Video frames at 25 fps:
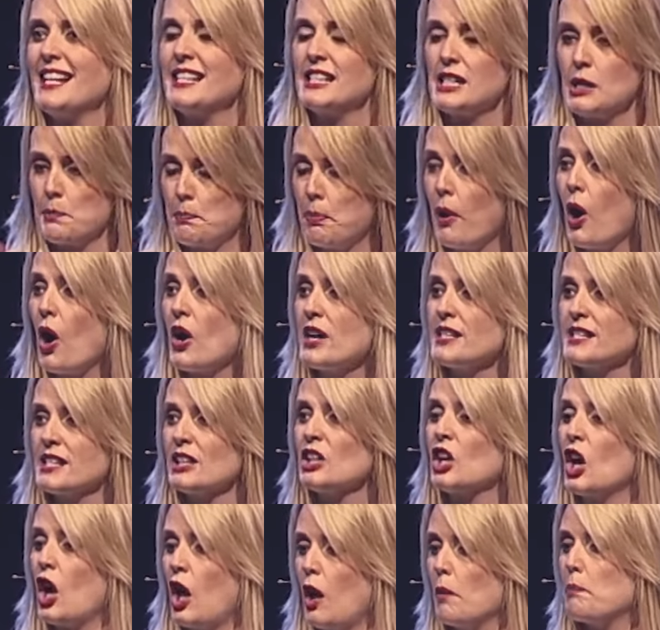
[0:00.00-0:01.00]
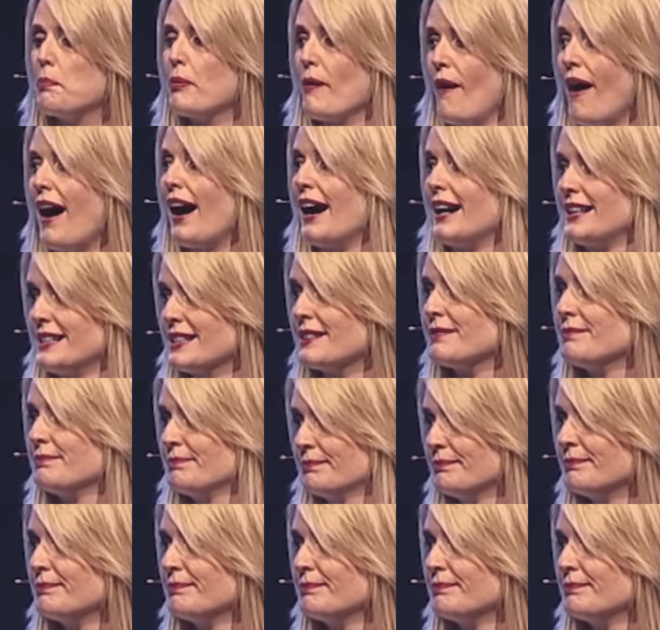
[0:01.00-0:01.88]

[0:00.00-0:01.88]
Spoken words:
is the poison called pride.